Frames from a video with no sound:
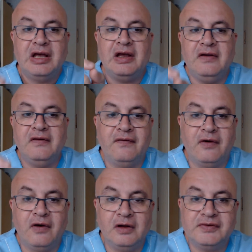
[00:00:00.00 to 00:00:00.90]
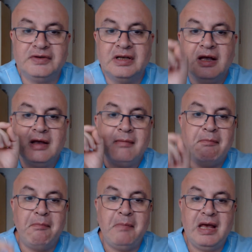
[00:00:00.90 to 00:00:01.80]
involves
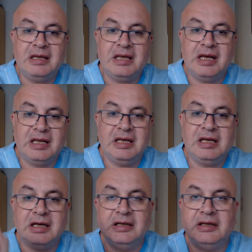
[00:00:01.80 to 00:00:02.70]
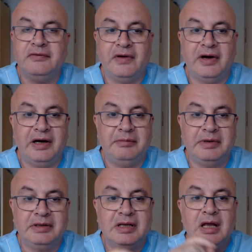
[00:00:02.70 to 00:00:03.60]
maintaining an
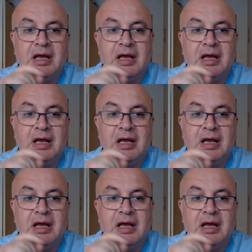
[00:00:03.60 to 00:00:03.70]
environment